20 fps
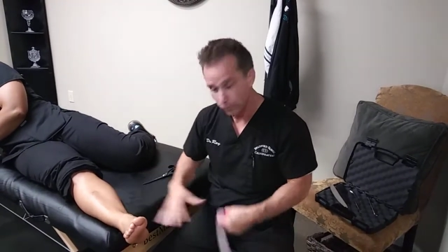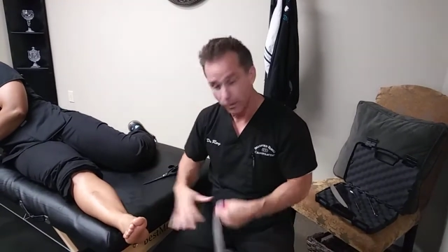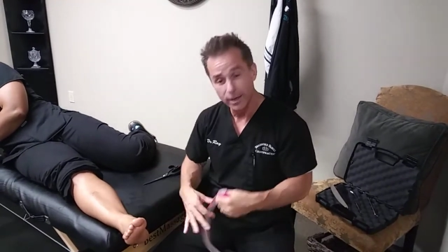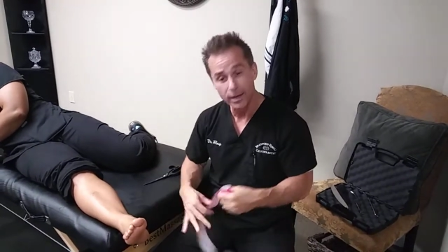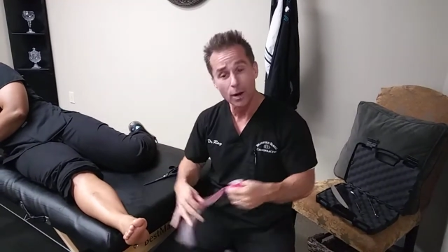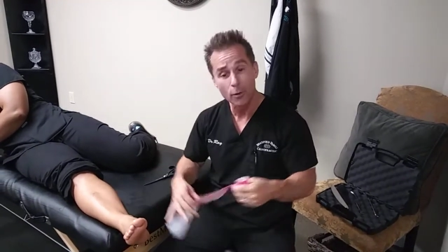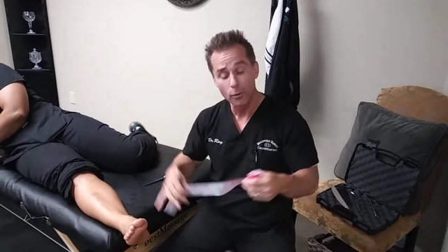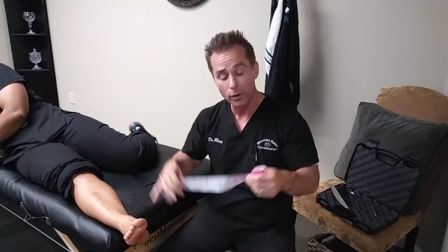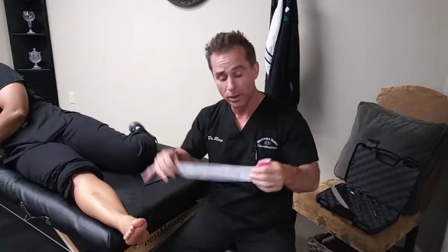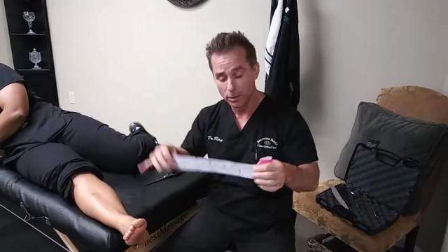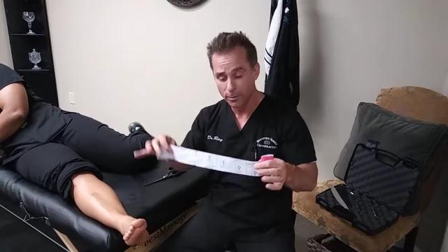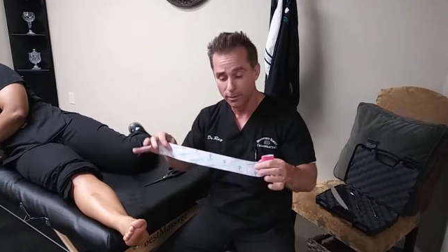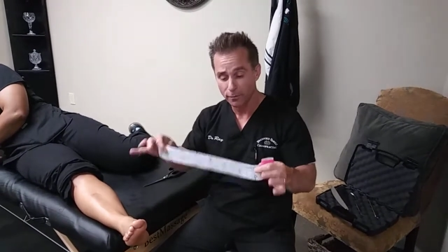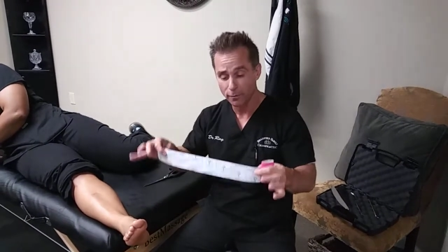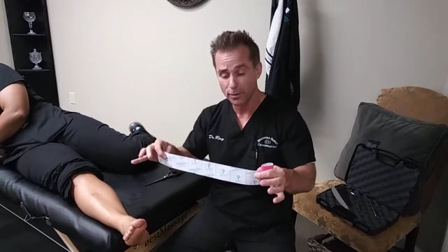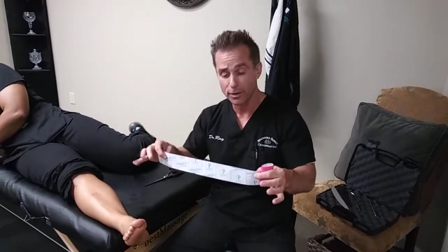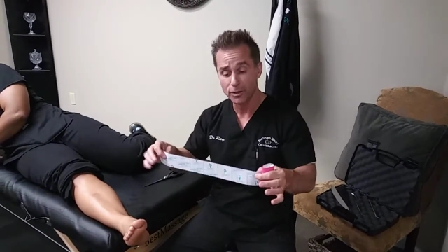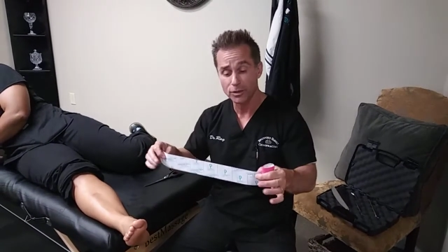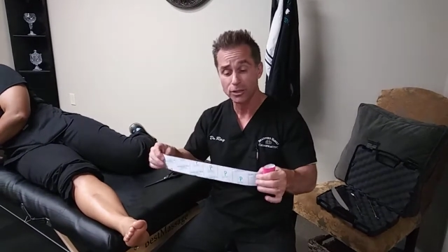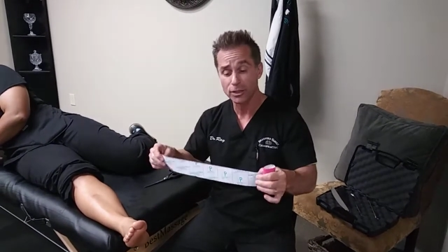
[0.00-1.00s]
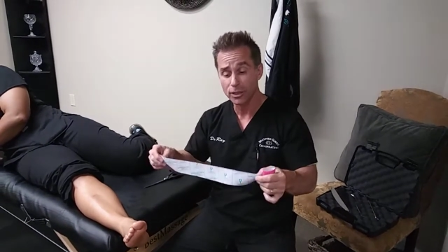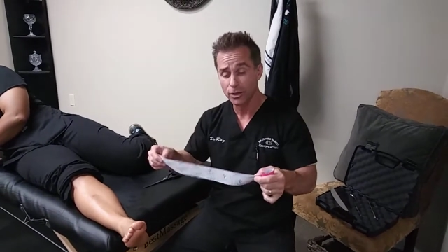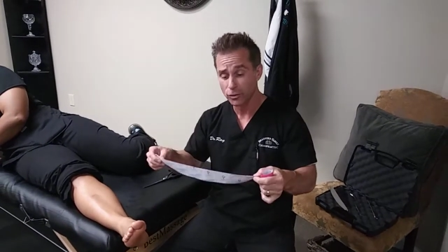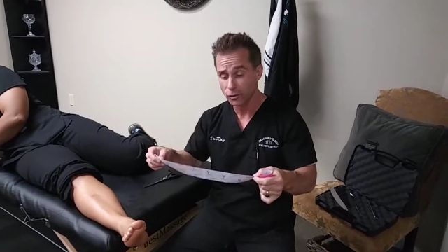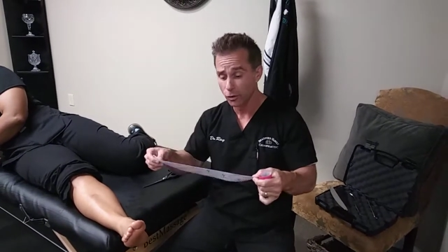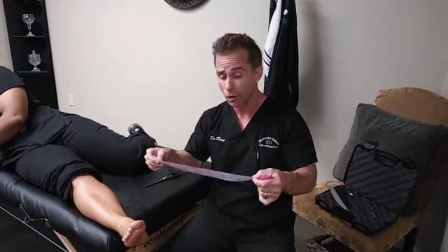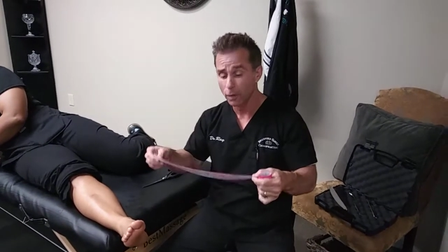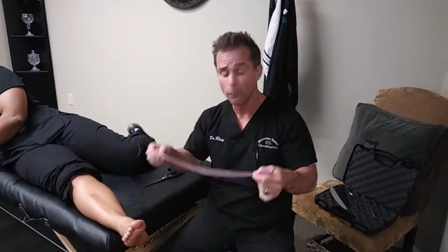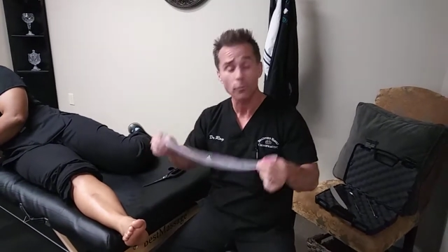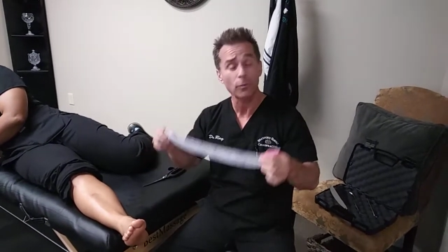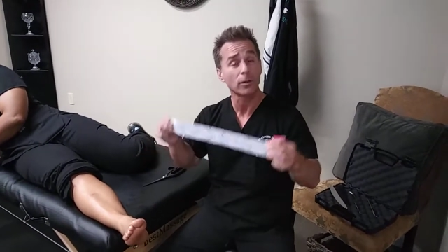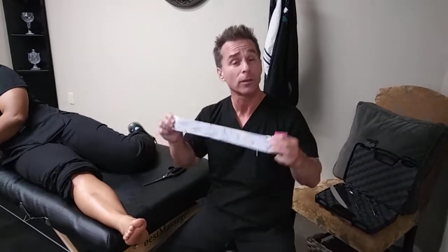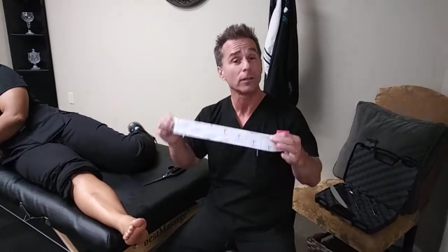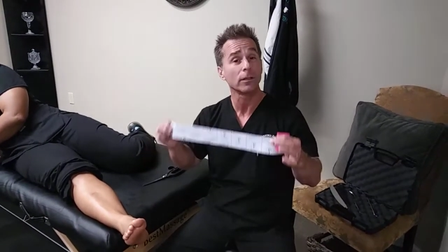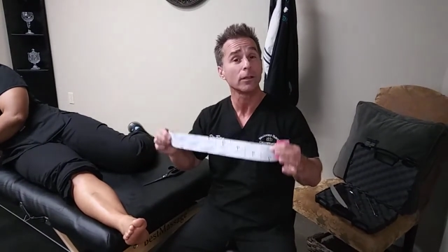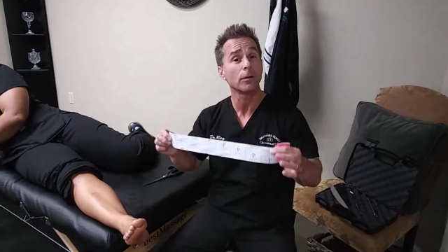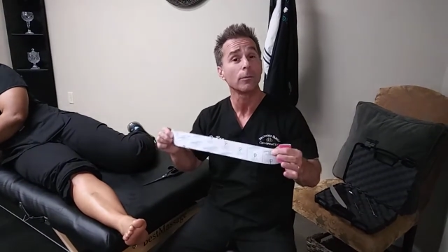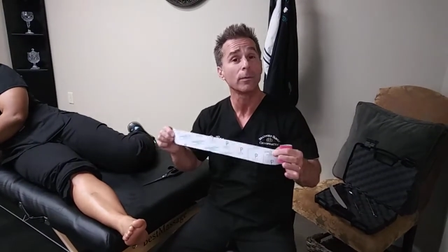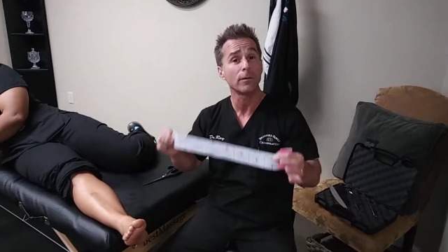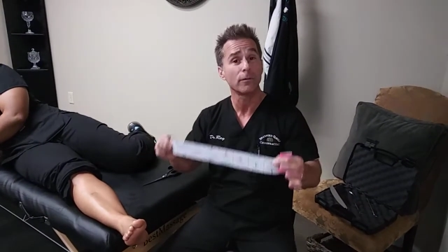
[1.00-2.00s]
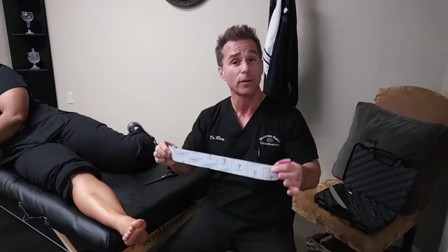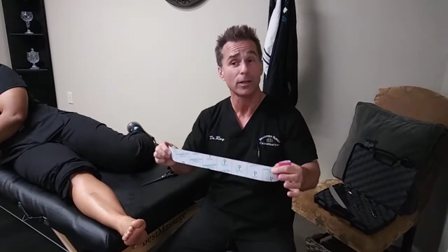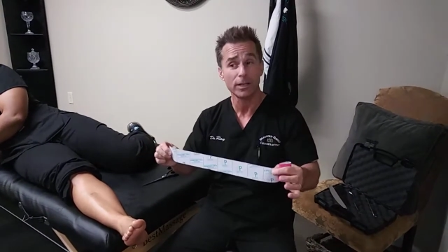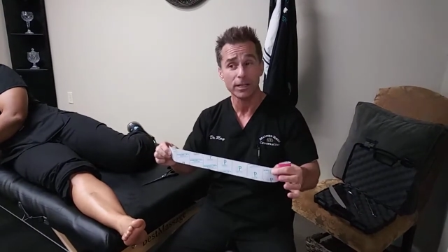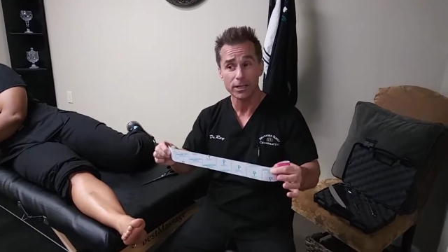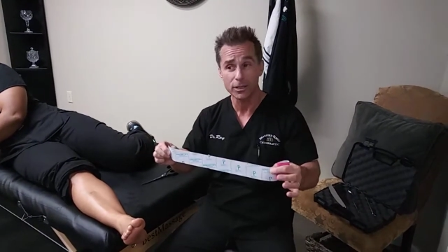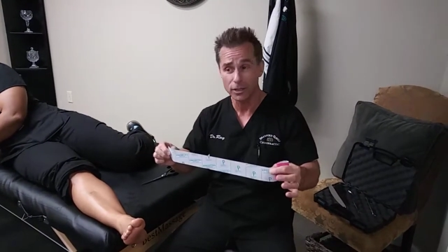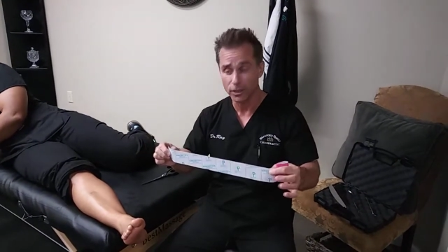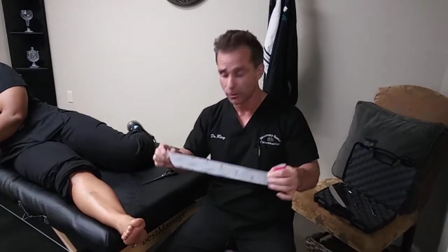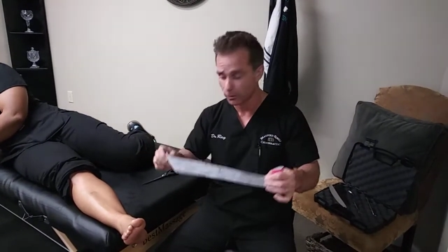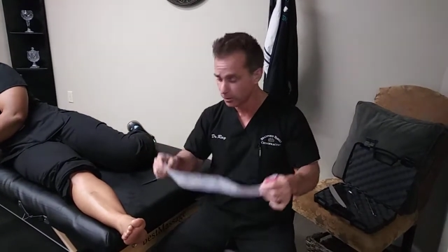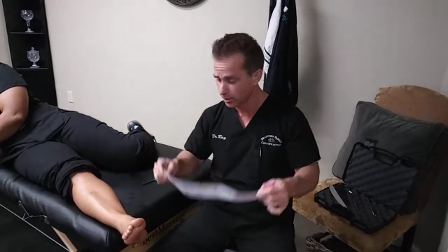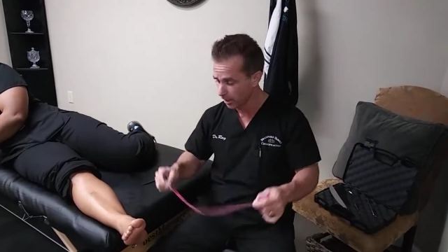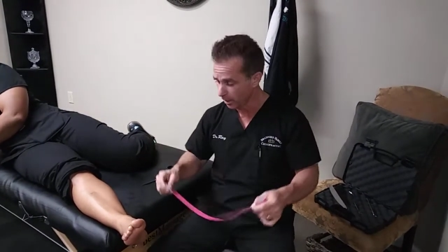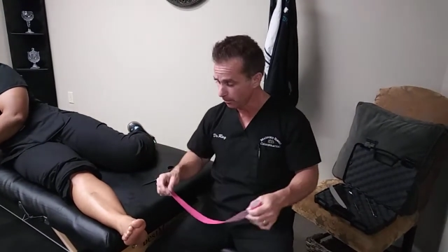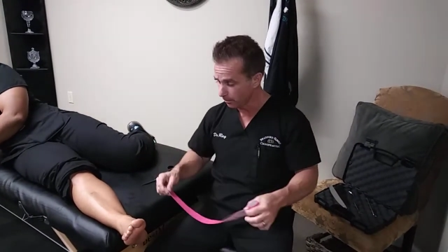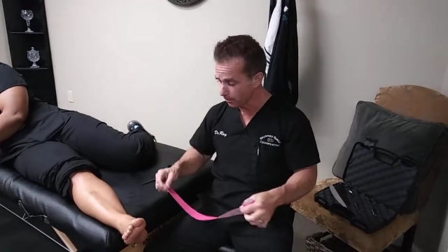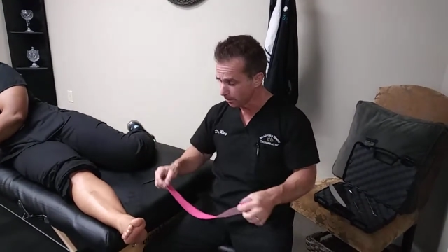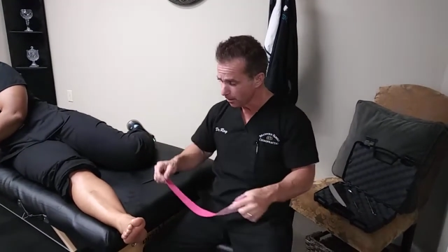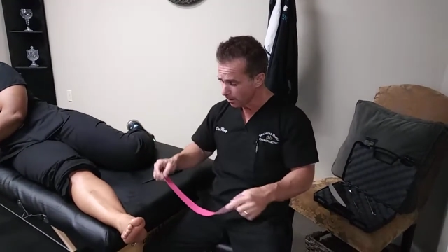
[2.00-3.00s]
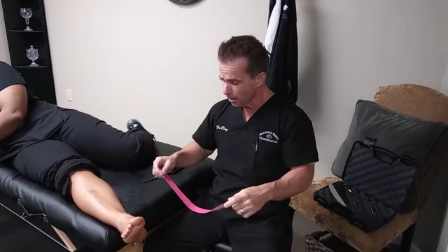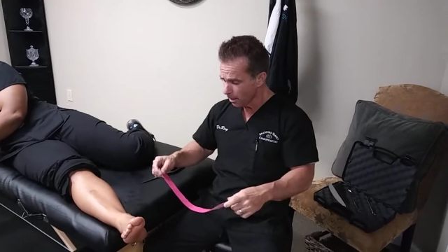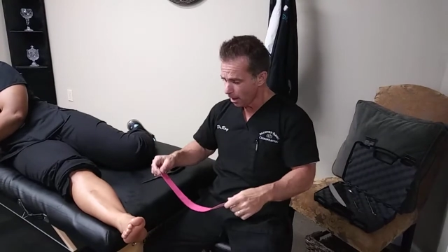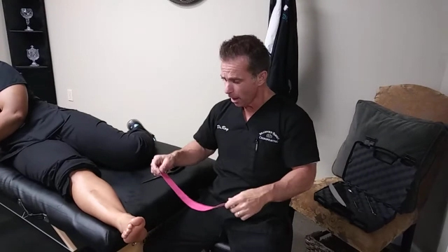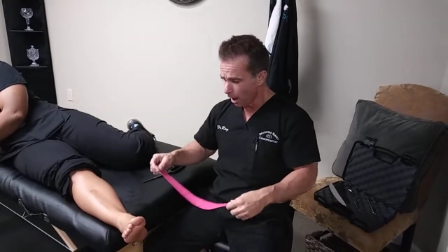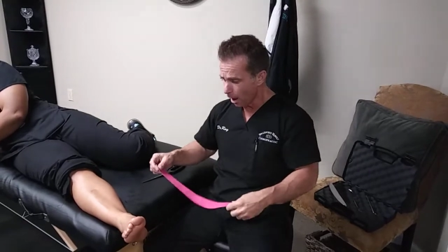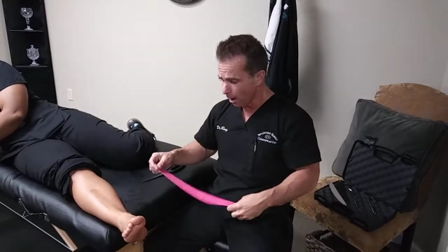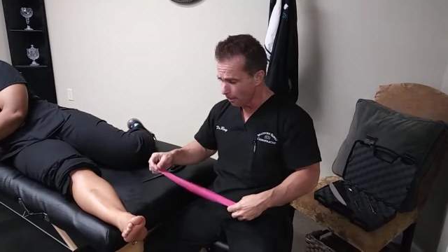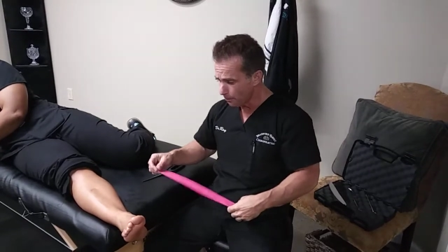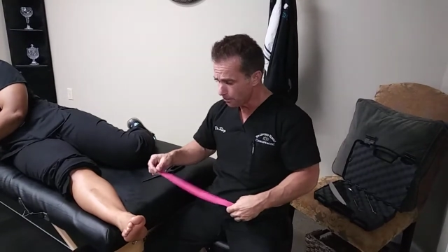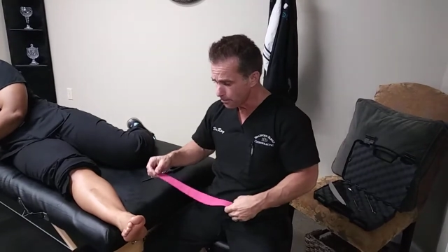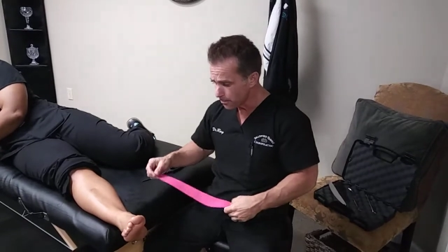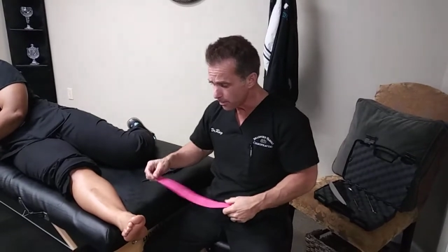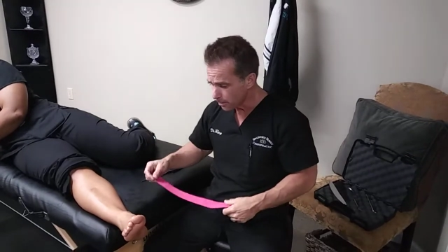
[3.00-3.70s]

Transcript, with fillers: Right now we're going to be finishing this off with a little bit of kinesio tape. Um,